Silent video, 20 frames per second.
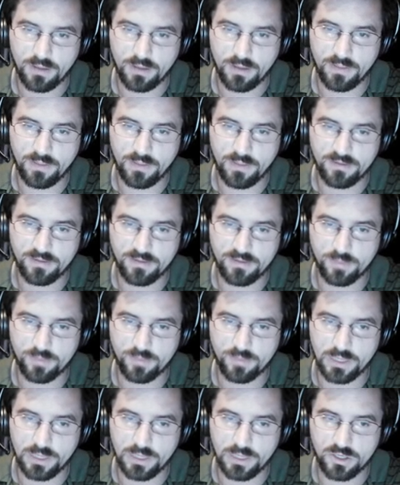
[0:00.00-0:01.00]
And then this
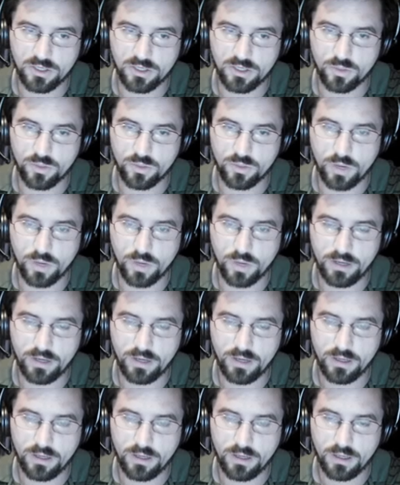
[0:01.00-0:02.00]
is
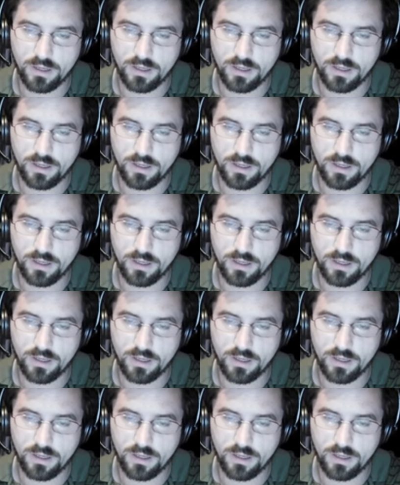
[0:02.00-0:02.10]
0.21